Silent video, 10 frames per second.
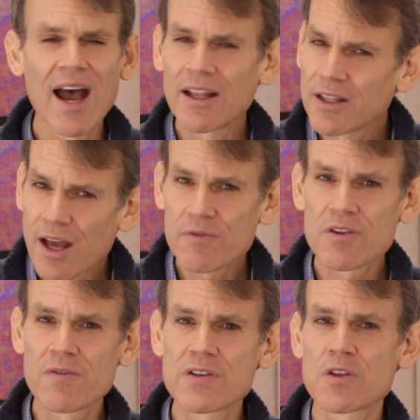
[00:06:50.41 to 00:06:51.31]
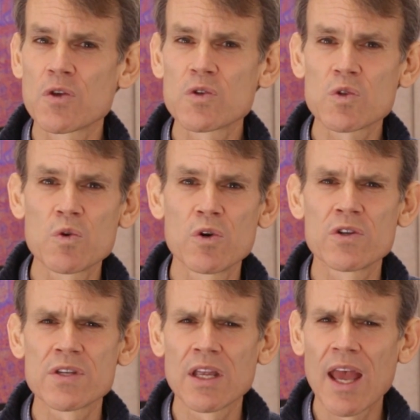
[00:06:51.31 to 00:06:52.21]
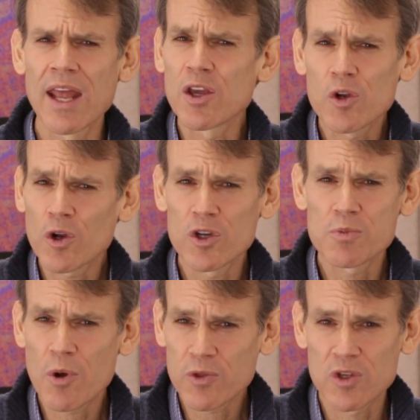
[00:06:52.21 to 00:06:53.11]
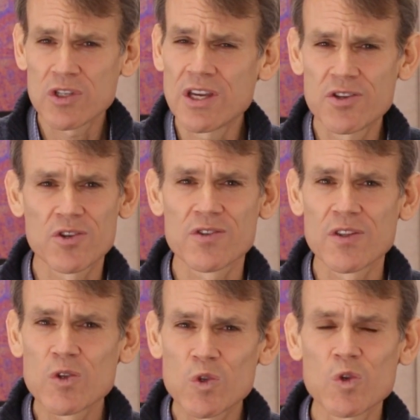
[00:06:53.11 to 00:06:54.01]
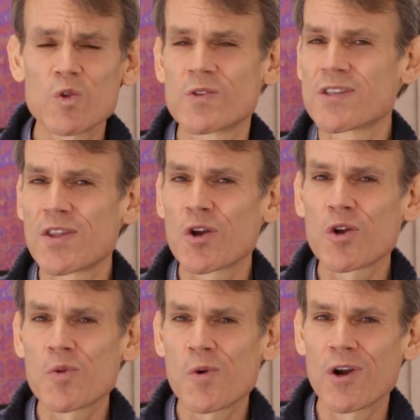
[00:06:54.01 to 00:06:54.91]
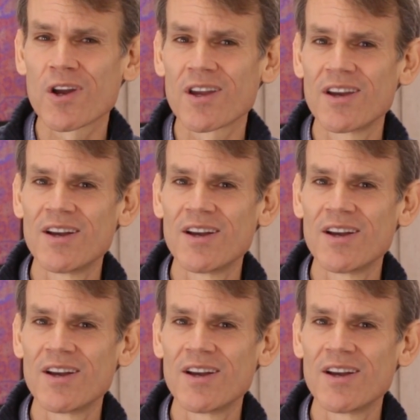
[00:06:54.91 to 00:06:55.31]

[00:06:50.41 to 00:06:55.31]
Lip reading: I love to visit those schools and encourage both the teachers and the students in their good work.